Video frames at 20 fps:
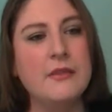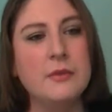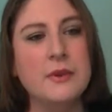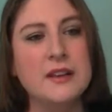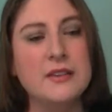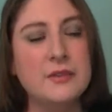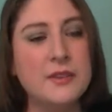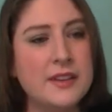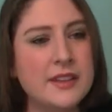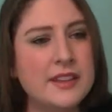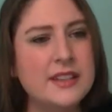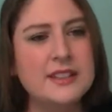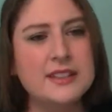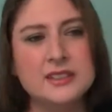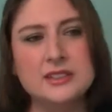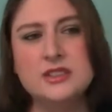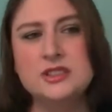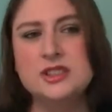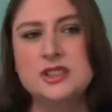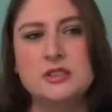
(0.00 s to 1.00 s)
we really
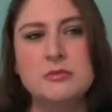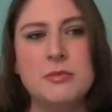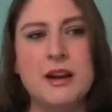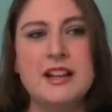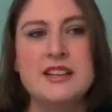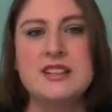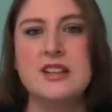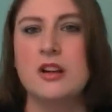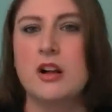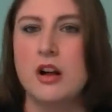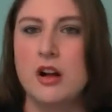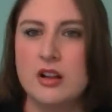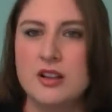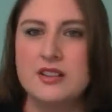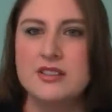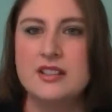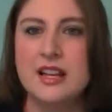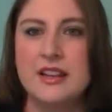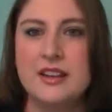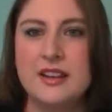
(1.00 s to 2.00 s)
didn't do much at all
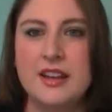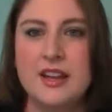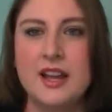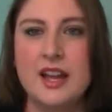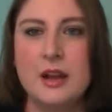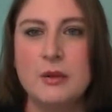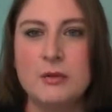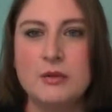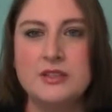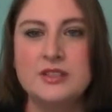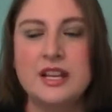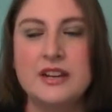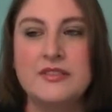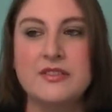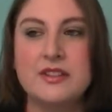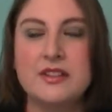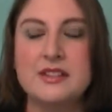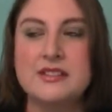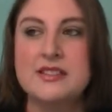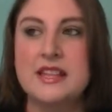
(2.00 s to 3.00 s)
Sunday. I will
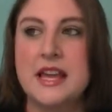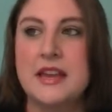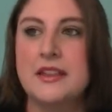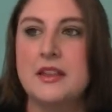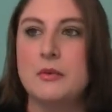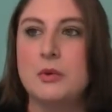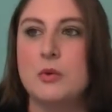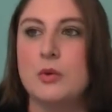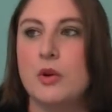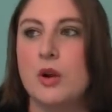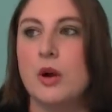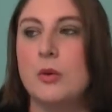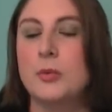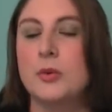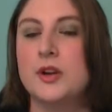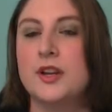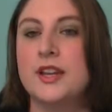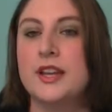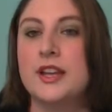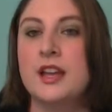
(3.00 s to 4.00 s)
definitely say that we were all
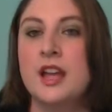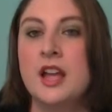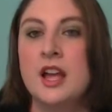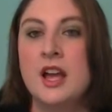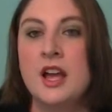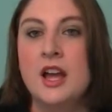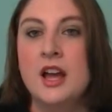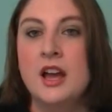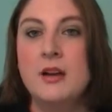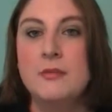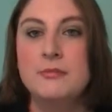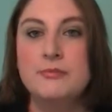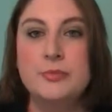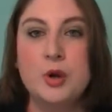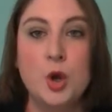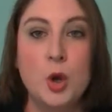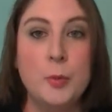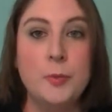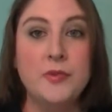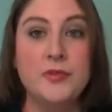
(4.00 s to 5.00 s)
pretty
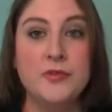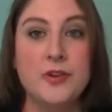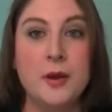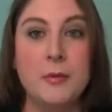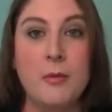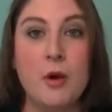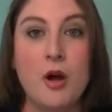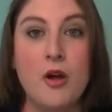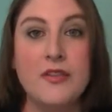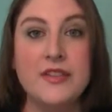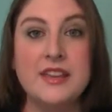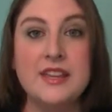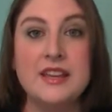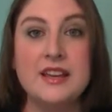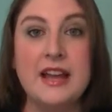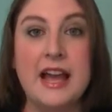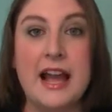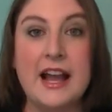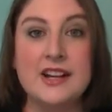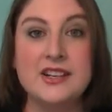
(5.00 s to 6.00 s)
pooped from all
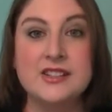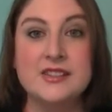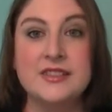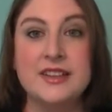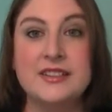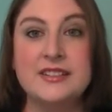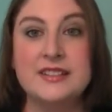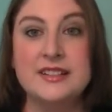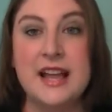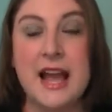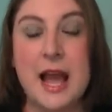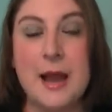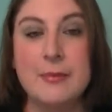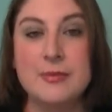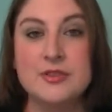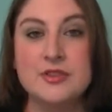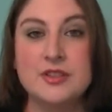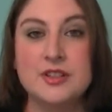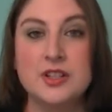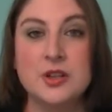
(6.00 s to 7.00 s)
the action that did
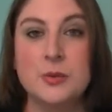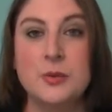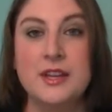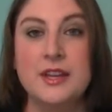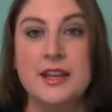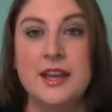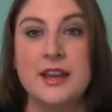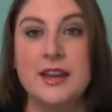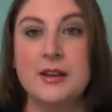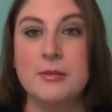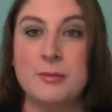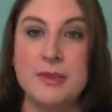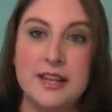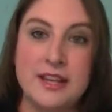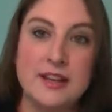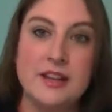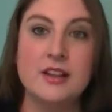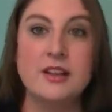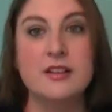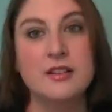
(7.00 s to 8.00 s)
happen during the weekend and
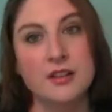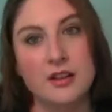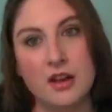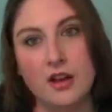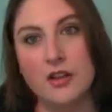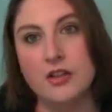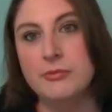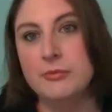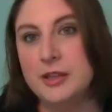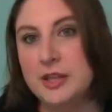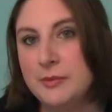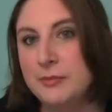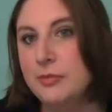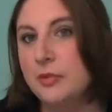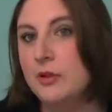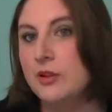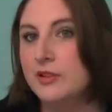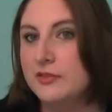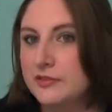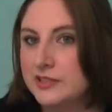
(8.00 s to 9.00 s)
meeting all the
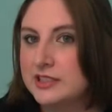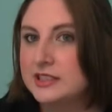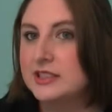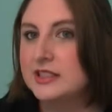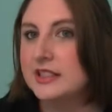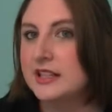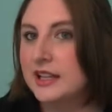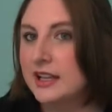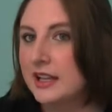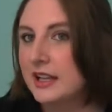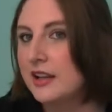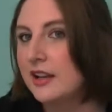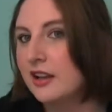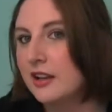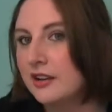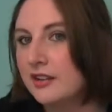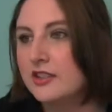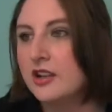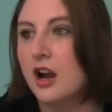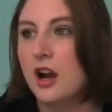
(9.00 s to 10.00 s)
people and visiting
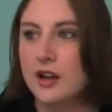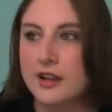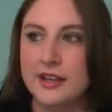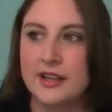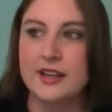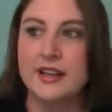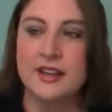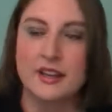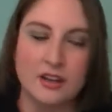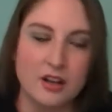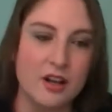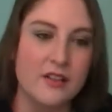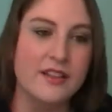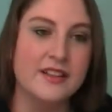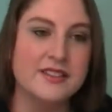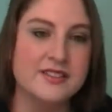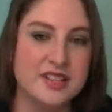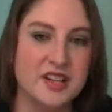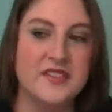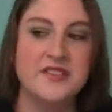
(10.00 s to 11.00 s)
and talking and all
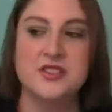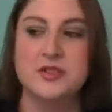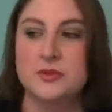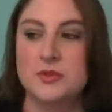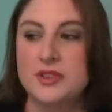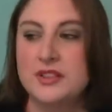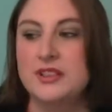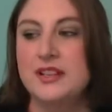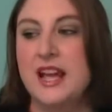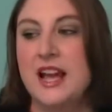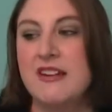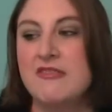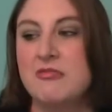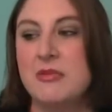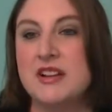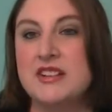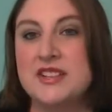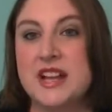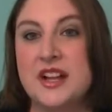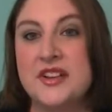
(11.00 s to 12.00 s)
that stuff. So we really didn't have
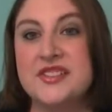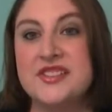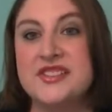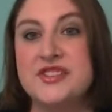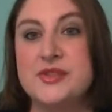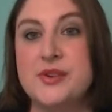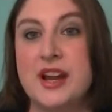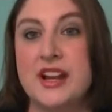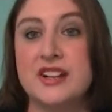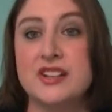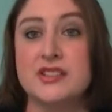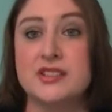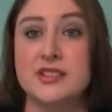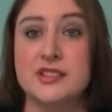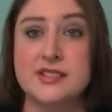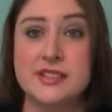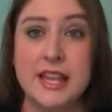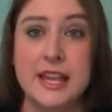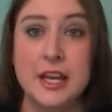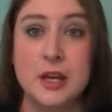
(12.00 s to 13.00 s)
much else to actually
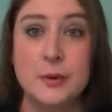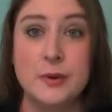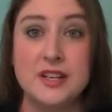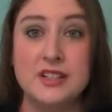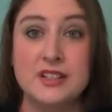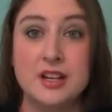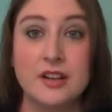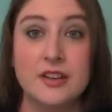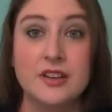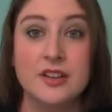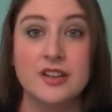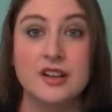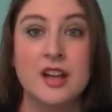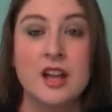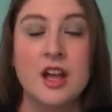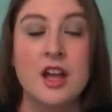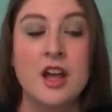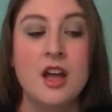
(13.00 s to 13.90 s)
say to each other.